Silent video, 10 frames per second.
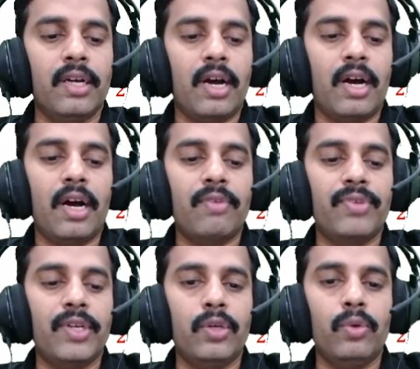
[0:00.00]
half
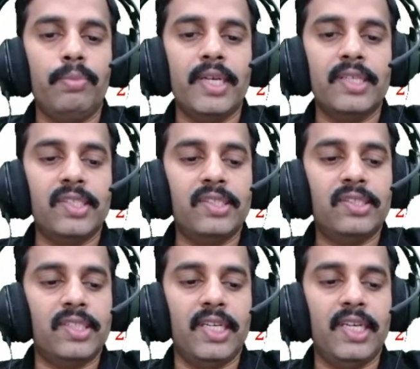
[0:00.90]
into base is
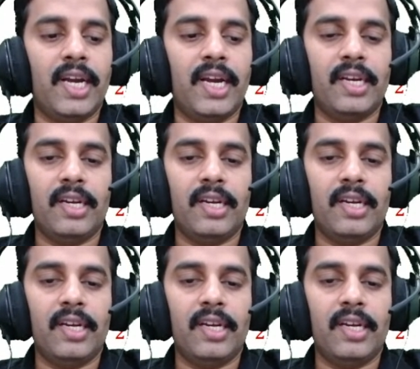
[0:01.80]
t and